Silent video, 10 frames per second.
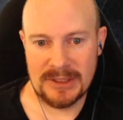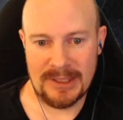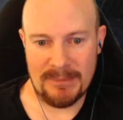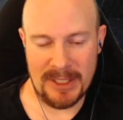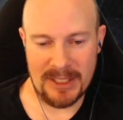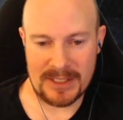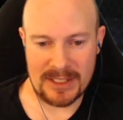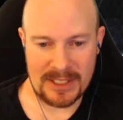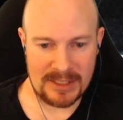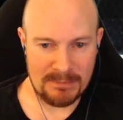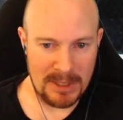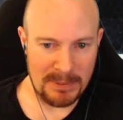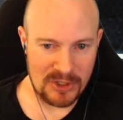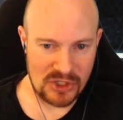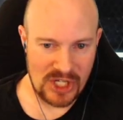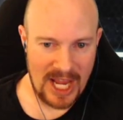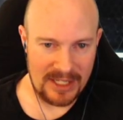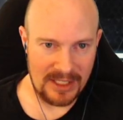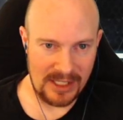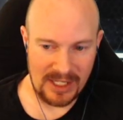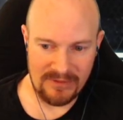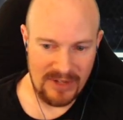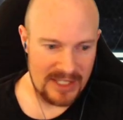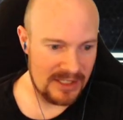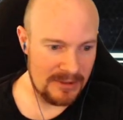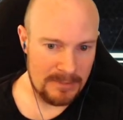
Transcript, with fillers: Man, sounds like some people in chat need to get vented.